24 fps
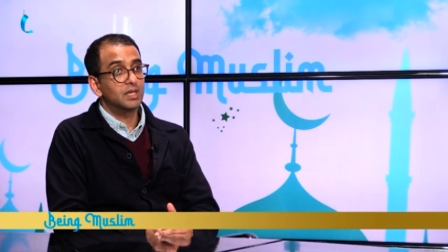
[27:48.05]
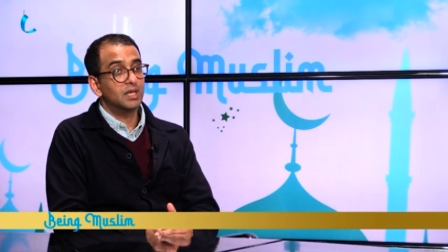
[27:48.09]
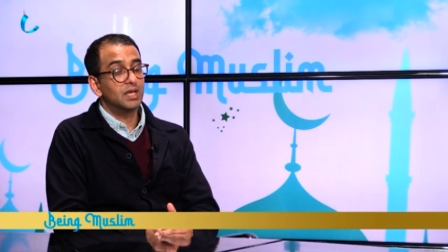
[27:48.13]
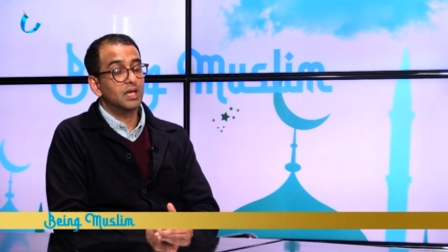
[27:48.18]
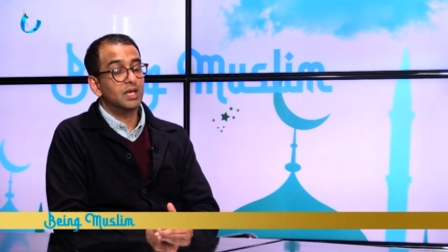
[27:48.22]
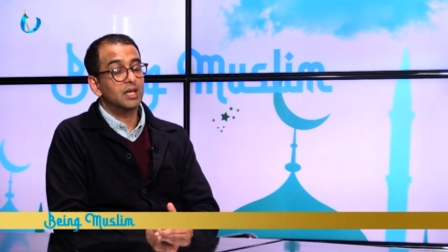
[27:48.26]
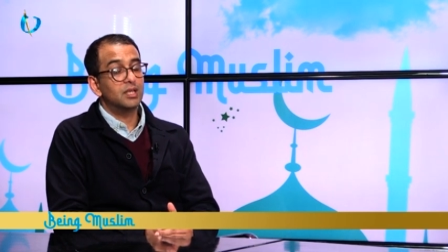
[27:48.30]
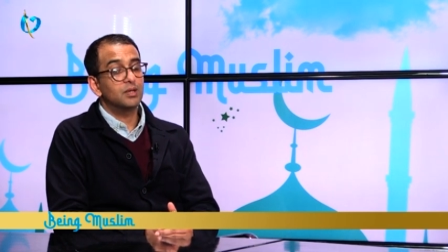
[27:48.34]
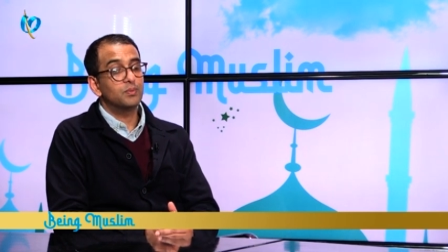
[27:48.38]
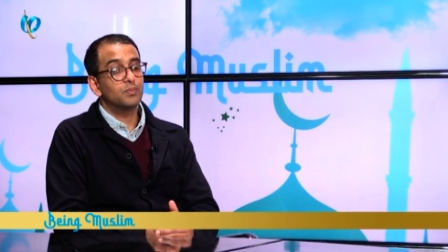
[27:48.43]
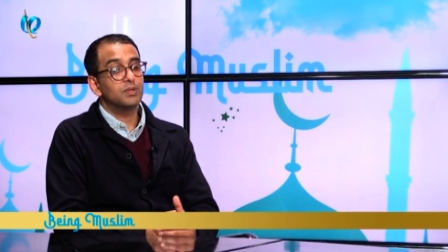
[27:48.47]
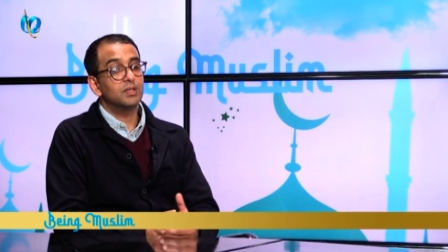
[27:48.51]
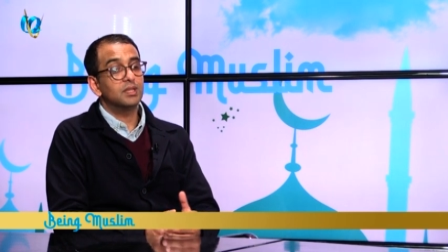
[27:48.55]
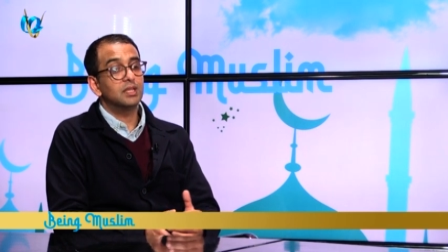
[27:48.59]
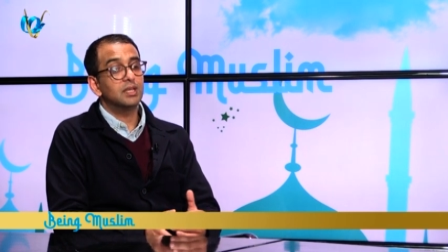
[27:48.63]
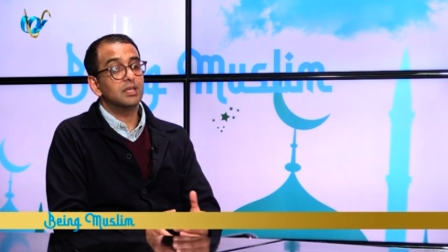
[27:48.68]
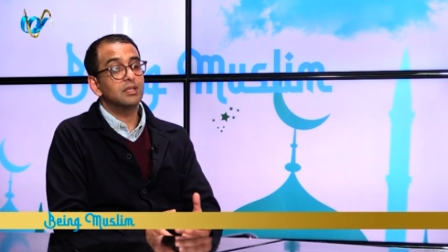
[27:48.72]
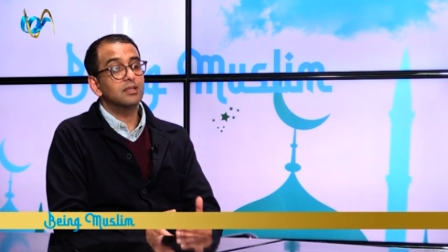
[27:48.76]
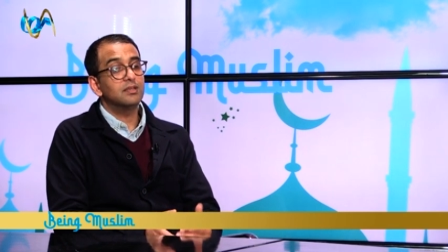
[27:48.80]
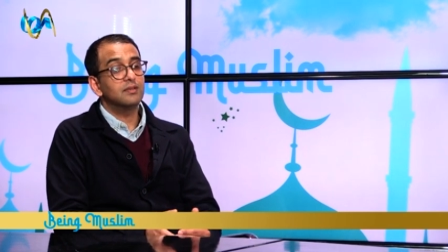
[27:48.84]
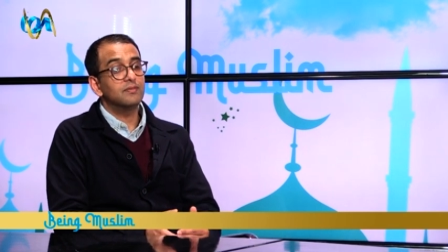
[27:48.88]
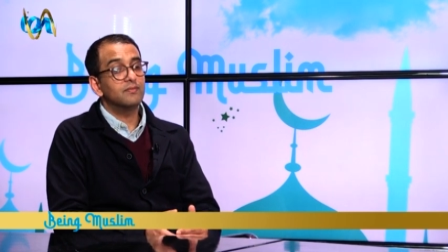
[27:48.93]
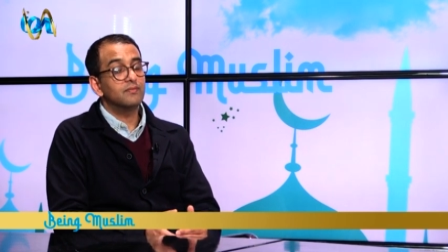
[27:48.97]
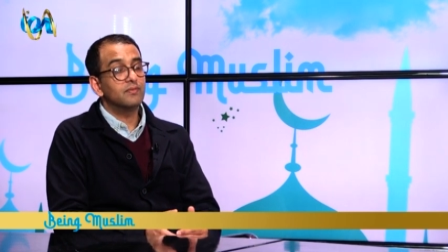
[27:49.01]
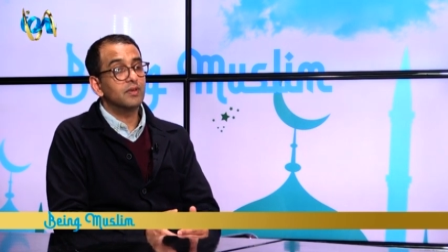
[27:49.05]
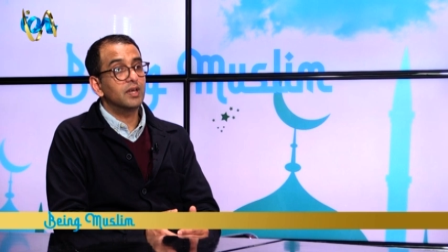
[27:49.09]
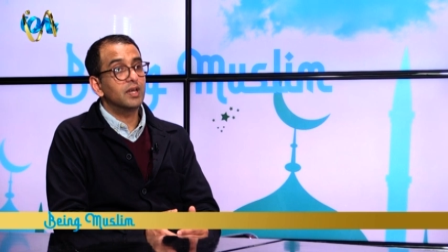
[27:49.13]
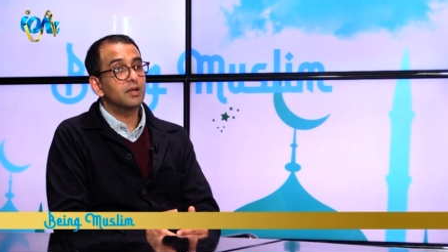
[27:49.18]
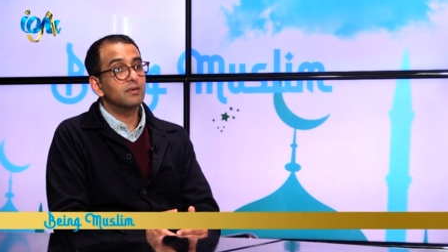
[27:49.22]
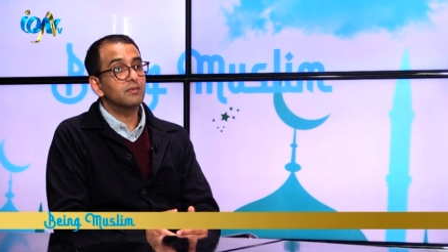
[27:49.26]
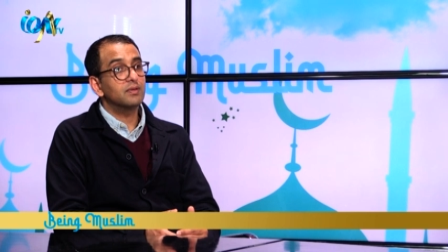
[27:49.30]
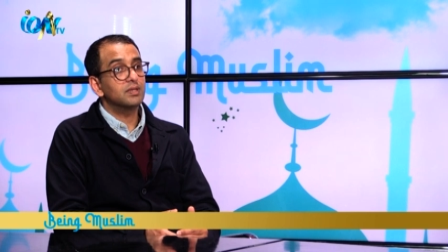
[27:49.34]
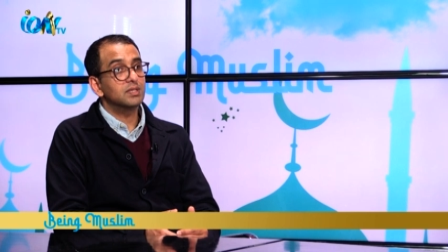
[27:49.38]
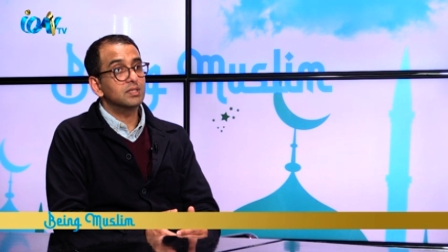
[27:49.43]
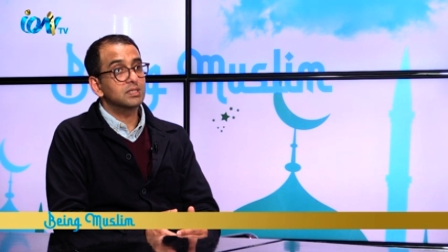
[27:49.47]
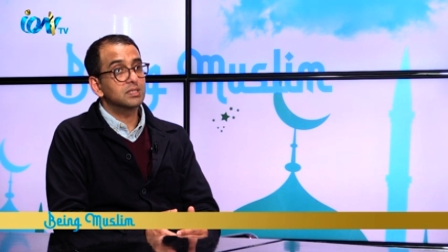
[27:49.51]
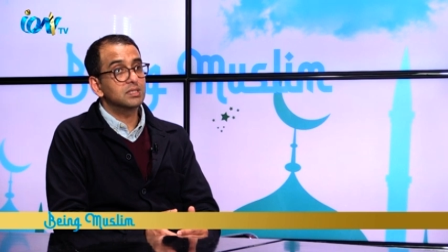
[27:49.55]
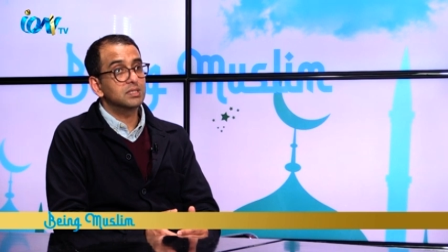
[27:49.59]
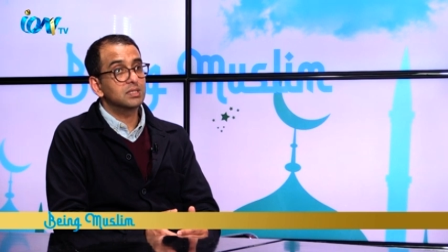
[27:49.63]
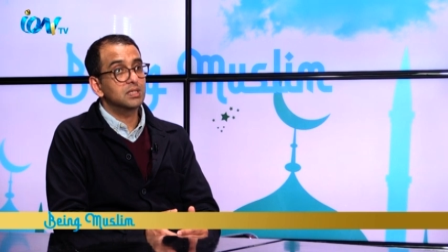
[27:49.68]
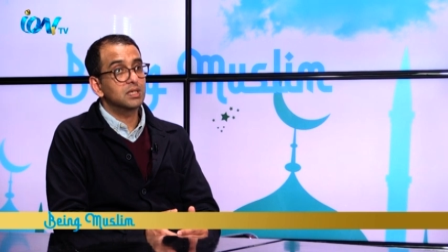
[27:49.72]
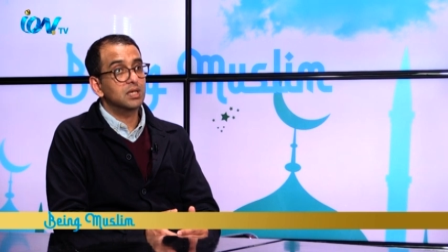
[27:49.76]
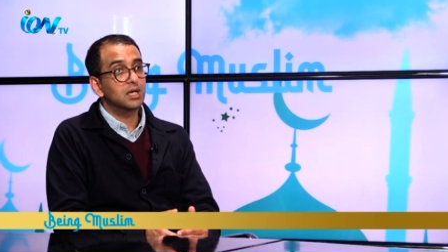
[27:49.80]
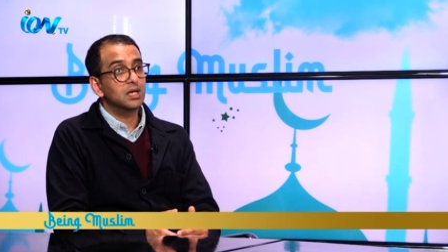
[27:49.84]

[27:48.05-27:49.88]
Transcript: And with the Indian variant,